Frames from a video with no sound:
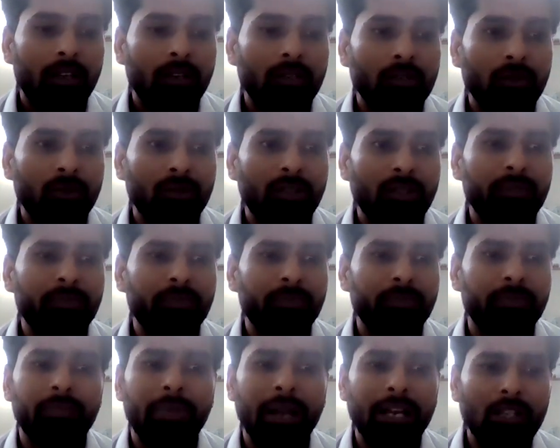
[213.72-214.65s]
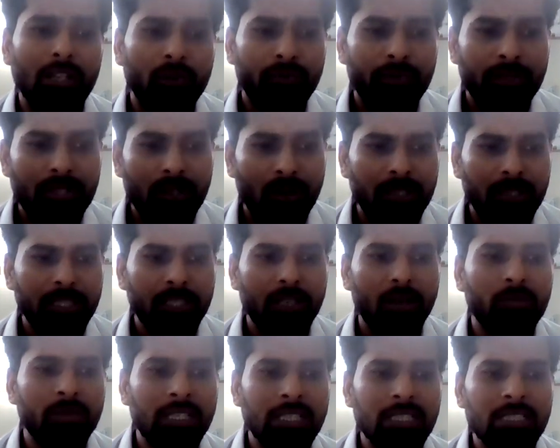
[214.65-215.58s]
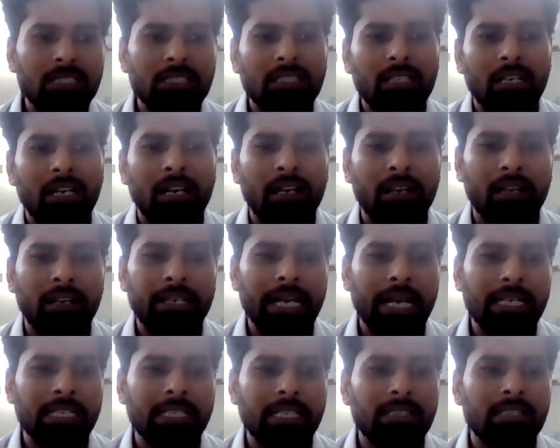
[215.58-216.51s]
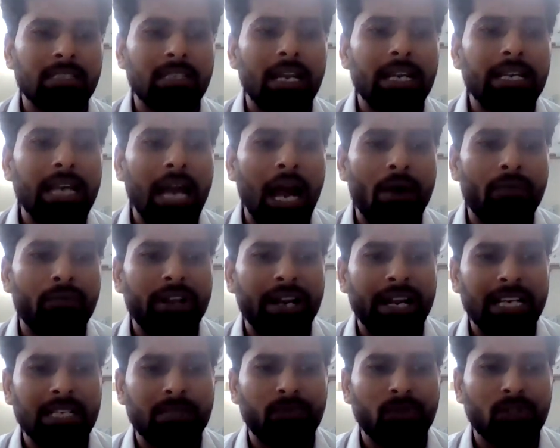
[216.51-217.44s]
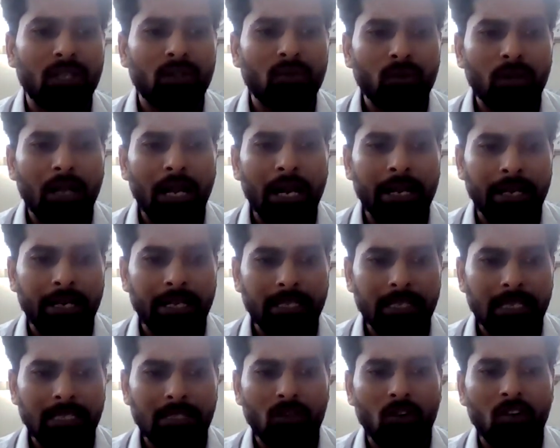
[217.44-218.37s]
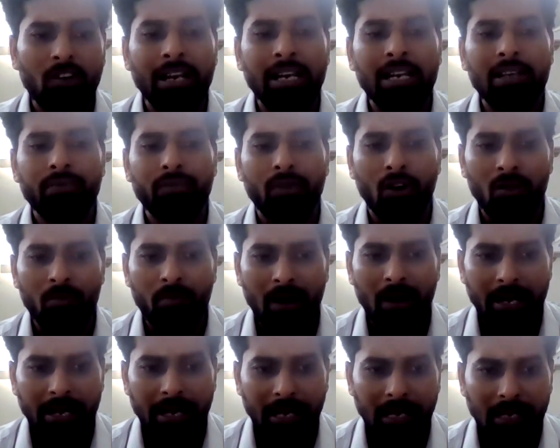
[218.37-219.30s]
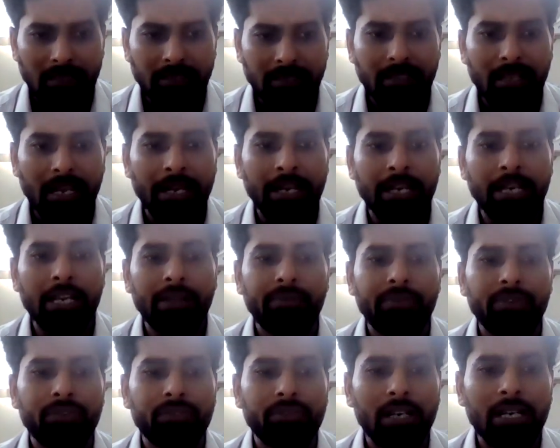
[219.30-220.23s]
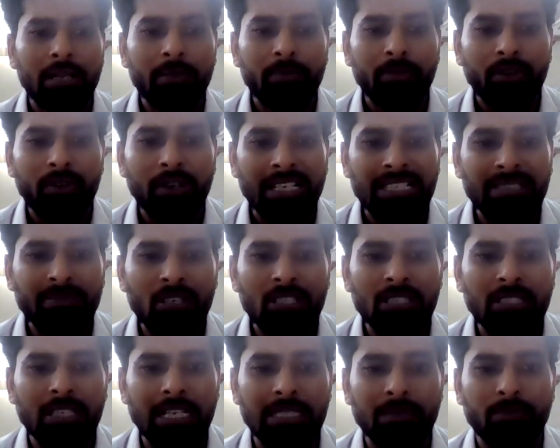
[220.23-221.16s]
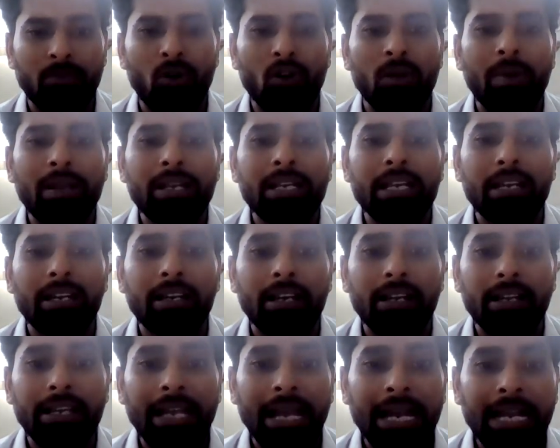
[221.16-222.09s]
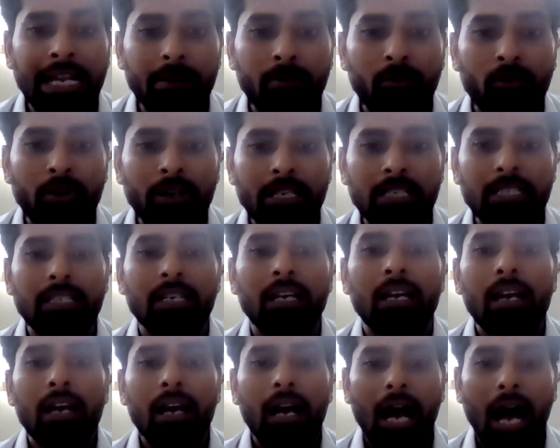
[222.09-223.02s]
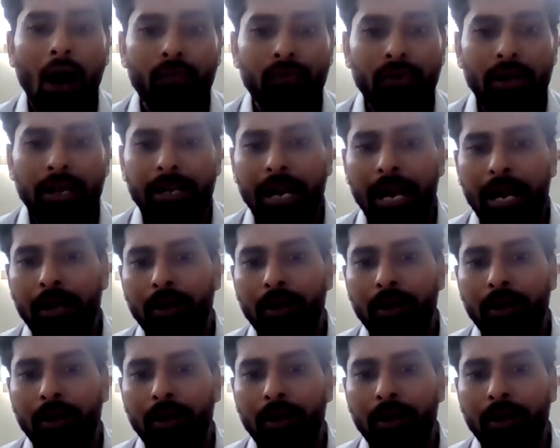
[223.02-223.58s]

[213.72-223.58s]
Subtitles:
So the pathophysiology of these reactions, like after exposure to the antigens or any foreign particles, the individual immune response respond by creating antibody after